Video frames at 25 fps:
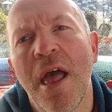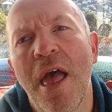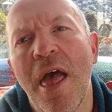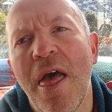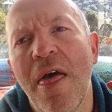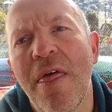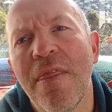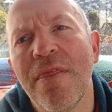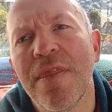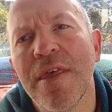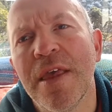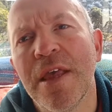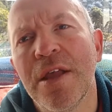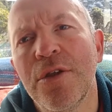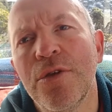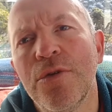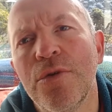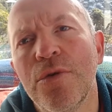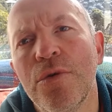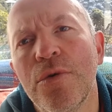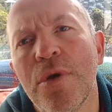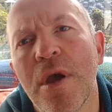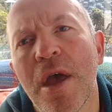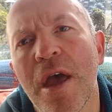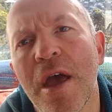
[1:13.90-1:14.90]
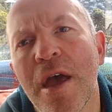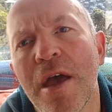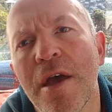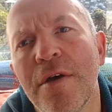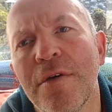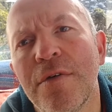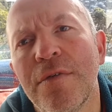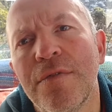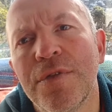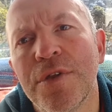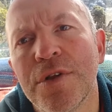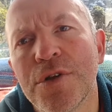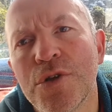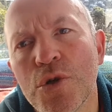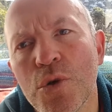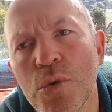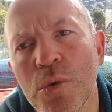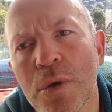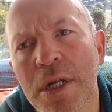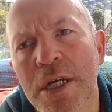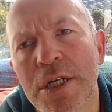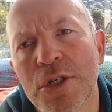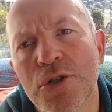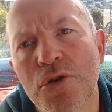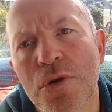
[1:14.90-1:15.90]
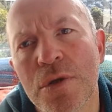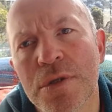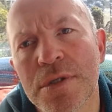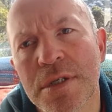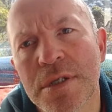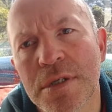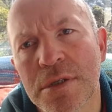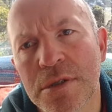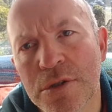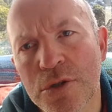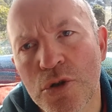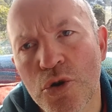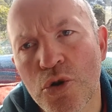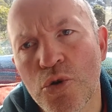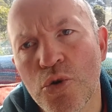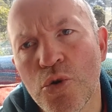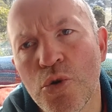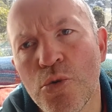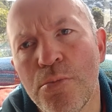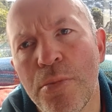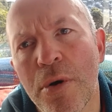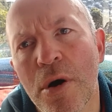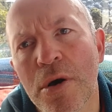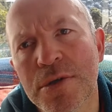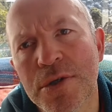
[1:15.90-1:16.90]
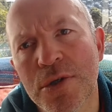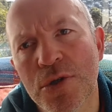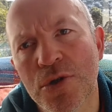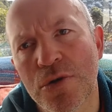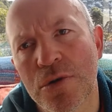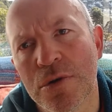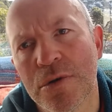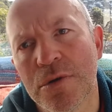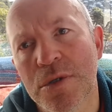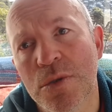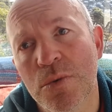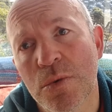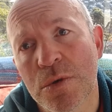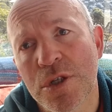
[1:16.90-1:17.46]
And then you have the 2 electrons and 2 positrons,